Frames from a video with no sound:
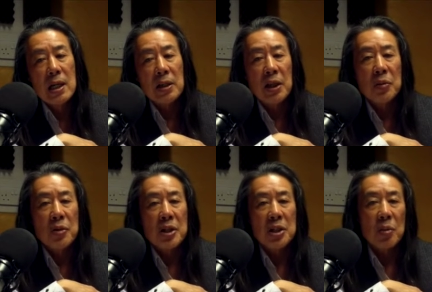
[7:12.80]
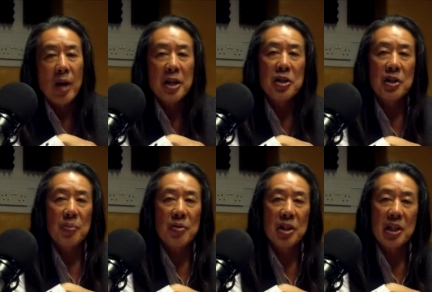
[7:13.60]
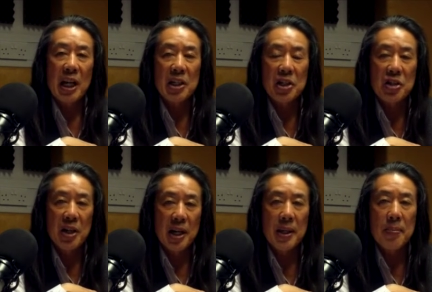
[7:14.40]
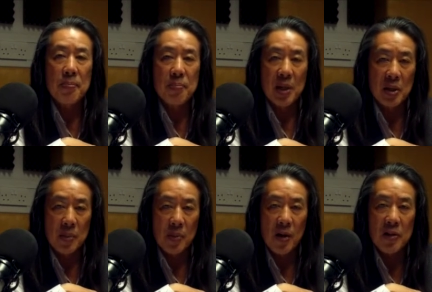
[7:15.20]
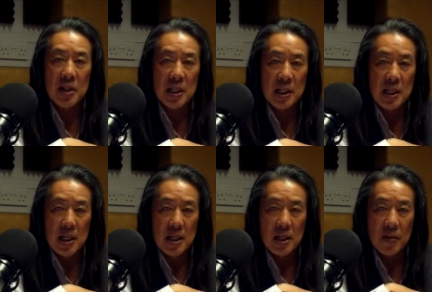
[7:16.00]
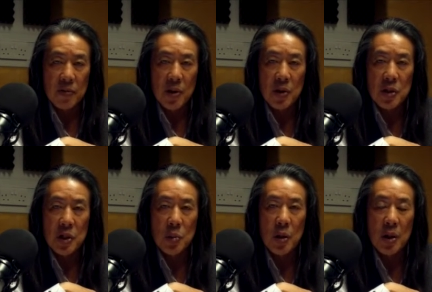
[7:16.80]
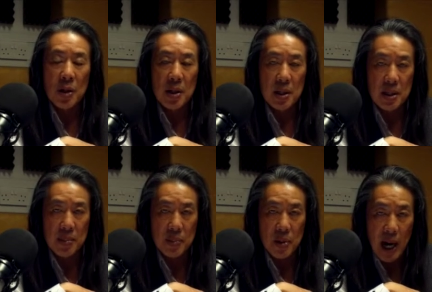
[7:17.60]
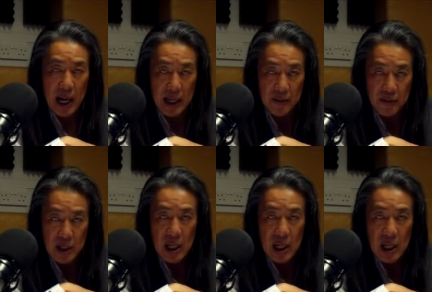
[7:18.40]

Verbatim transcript: In other words, the righteous priest had to share in the poverty of those who were deprived.